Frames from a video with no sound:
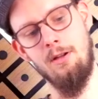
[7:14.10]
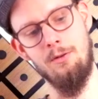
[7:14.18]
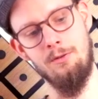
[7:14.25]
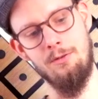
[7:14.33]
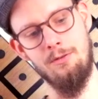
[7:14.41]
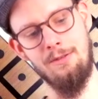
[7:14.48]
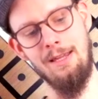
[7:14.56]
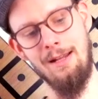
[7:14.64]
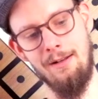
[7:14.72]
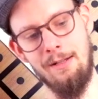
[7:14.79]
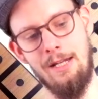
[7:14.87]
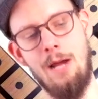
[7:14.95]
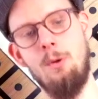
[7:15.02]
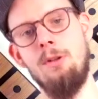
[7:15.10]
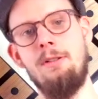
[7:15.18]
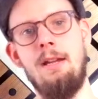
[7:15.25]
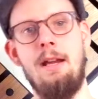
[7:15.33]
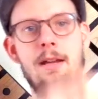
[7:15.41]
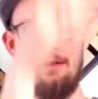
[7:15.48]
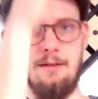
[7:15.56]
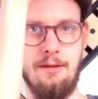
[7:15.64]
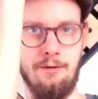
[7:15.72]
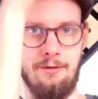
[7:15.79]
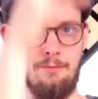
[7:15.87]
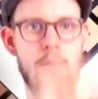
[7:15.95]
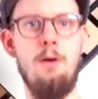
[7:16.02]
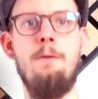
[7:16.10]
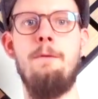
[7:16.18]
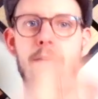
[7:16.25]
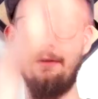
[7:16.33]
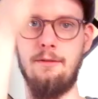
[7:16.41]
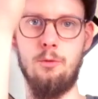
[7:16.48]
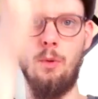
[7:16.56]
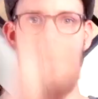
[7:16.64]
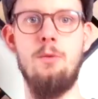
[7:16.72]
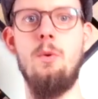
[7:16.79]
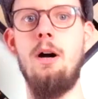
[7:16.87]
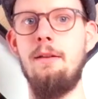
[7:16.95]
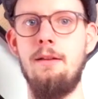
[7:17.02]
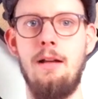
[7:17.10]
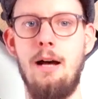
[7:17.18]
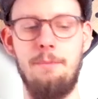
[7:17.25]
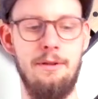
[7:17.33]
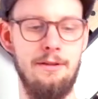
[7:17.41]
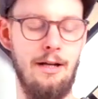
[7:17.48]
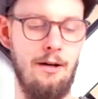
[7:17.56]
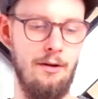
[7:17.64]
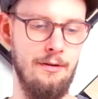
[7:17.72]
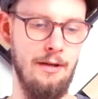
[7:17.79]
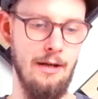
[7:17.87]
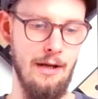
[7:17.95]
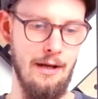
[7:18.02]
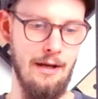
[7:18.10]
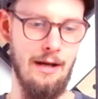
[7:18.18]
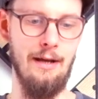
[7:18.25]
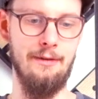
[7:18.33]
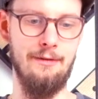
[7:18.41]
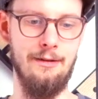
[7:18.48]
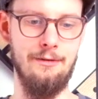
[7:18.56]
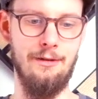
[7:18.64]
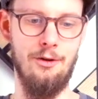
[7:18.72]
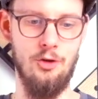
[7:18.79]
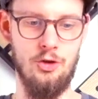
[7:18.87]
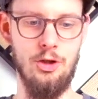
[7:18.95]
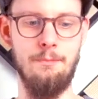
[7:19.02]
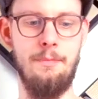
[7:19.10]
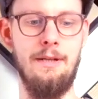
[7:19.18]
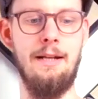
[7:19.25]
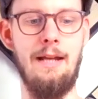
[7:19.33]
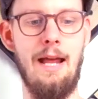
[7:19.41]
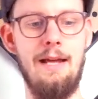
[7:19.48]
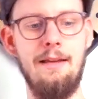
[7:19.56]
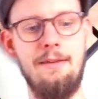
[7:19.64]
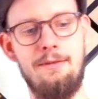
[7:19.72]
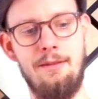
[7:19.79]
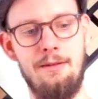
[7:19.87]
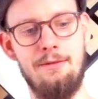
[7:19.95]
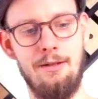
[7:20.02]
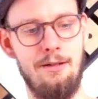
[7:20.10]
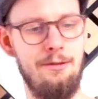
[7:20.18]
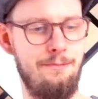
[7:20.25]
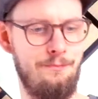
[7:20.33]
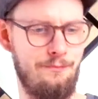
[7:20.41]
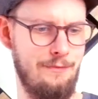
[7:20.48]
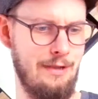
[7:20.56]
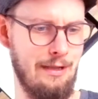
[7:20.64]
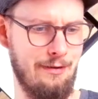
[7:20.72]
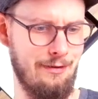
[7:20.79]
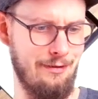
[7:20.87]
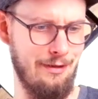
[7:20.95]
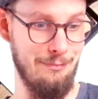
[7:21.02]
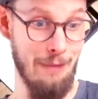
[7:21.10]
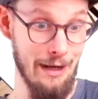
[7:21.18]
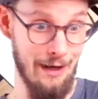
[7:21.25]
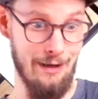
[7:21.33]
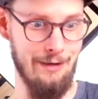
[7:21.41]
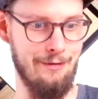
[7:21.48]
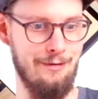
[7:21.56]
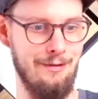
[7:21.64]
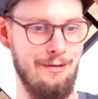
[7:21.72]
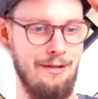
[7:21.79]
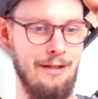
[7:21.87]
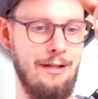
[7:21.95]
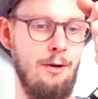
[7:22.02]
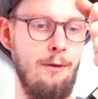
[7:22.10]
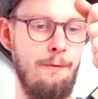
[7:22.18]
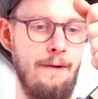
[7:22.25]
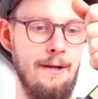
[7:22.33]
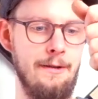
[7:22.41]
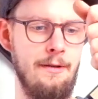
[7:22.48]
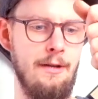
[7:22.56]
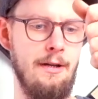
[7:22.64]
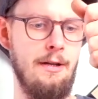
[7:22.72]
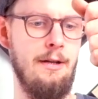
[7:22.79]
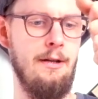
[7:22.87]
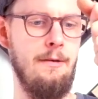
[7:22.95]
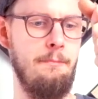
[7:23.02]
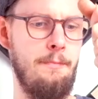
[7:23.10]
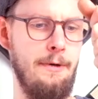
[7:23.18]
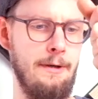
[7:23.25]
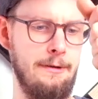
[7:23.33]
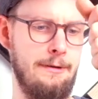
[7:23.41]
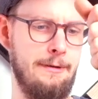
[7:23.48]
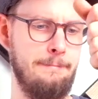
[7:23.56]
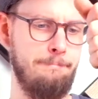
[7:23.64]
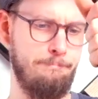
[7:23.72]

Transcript: still guarantee a smooth and straight run up and down, as it should be the case. So that's, in my eyes, a cool thing. But